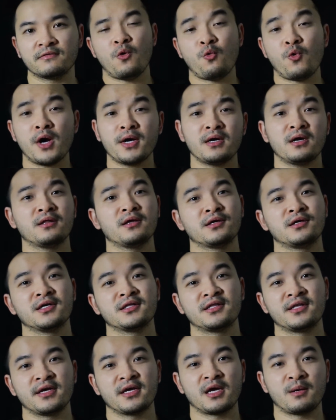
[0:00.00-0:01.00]
One other
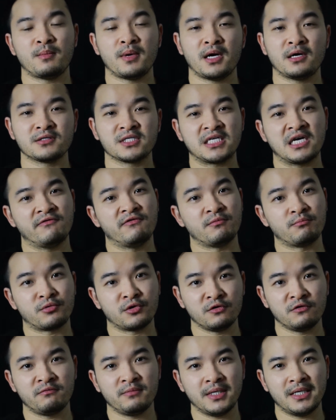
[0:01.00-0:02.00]
good thing about
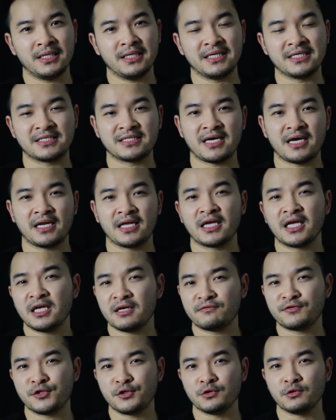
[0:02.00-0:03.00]
self-improvement is that it
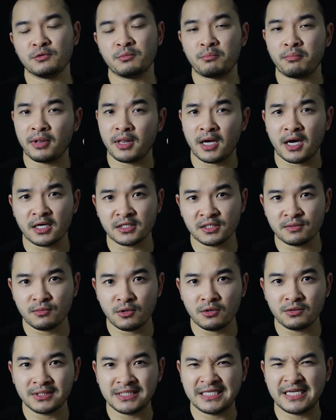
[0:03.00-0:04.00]
gives you
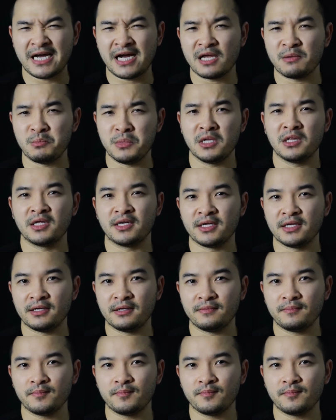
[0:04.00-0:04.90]
plausible deniability.